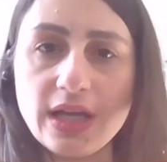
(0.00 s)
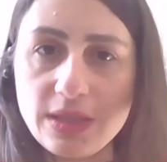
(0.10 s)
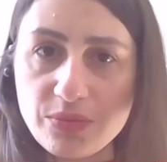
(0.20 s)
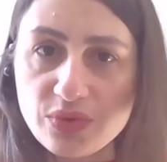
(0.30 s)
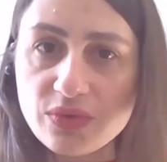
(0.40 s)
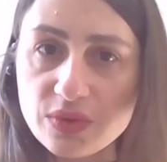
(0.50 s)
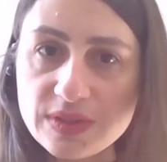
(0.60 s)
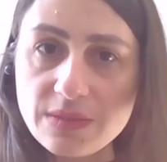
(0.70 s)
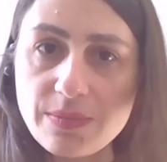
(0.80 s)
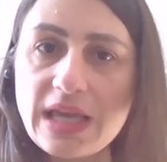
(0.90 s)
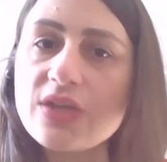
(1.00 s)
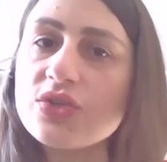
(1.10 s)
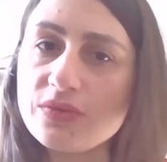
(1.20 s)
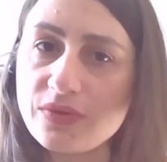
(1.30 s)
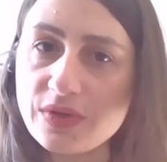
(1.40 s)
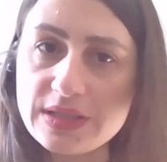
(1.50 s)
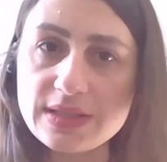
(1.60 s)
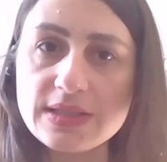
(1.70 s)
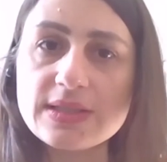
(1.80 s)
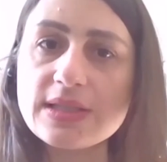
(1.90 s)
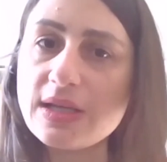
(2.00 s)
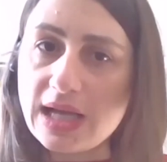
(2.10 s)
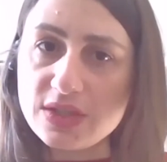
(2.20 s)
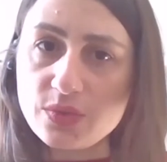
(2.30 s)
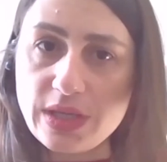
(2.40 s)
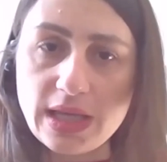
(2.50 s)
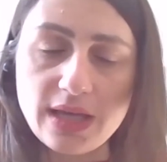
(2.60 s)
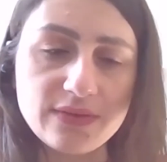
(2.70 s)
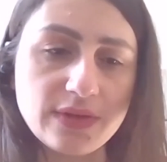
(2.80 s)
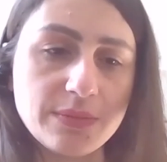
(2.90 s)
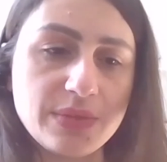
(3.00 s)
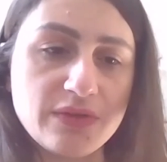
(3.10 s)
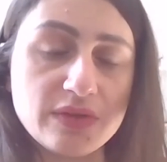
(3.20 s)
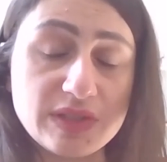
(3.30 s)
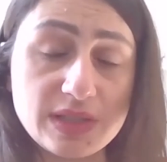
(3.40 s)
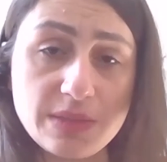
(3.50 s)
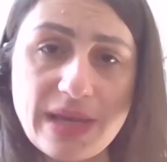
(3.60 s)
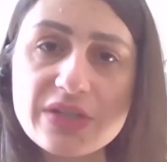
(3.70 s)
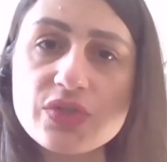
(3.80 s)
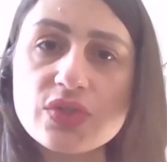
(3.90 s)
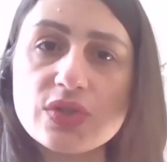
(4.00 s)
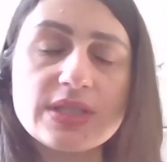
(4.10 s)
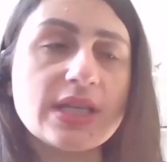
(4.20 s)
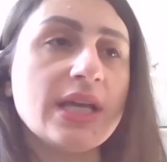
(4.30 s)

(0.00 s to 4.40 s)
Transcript: improve constipation, for instance, as we have previously mentioned,